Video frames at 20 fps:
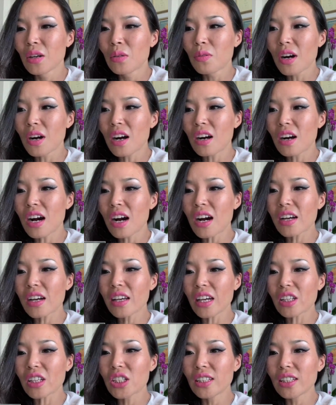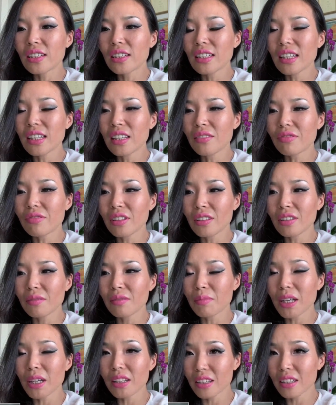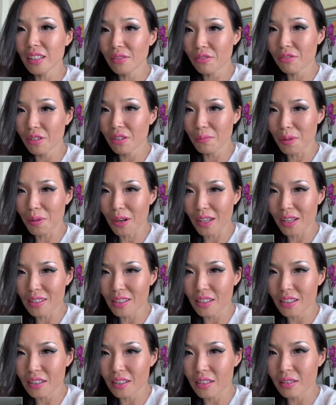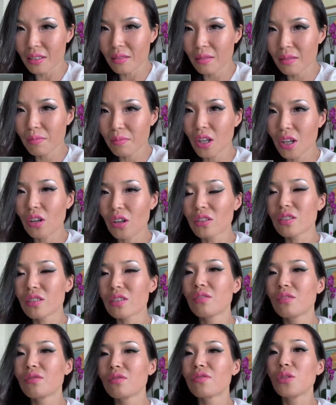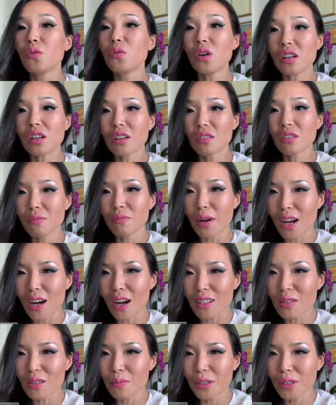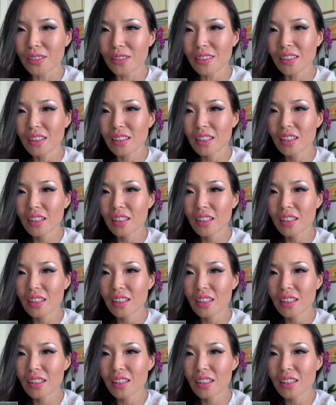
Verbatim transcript: Well, I actually live in many different places because of the work of my husband.